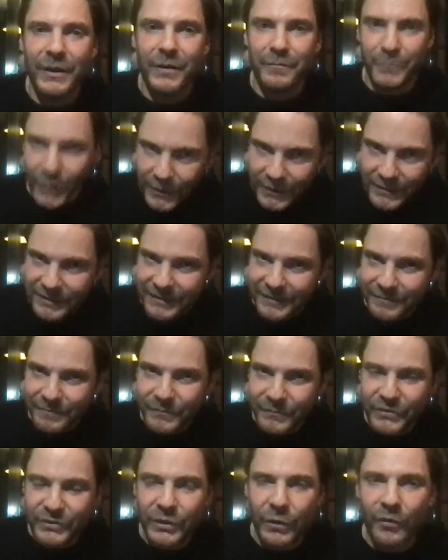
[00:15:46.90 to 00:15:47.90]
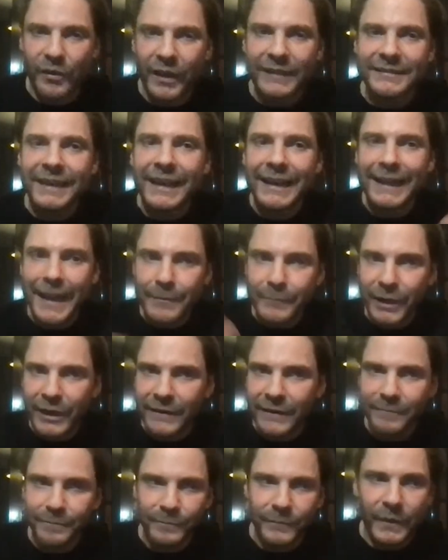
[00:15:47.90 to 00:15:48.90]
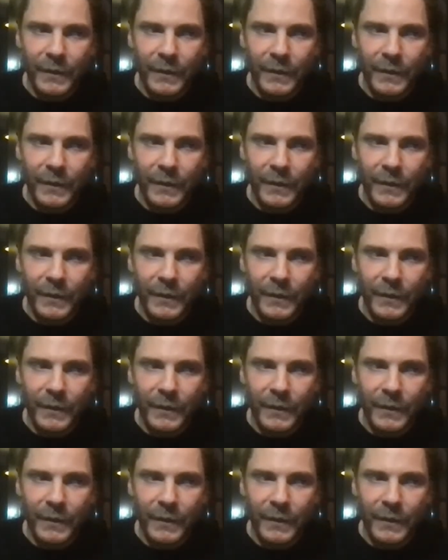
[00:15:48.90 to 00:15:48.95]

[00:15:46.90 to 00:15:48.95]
person. So that dilemma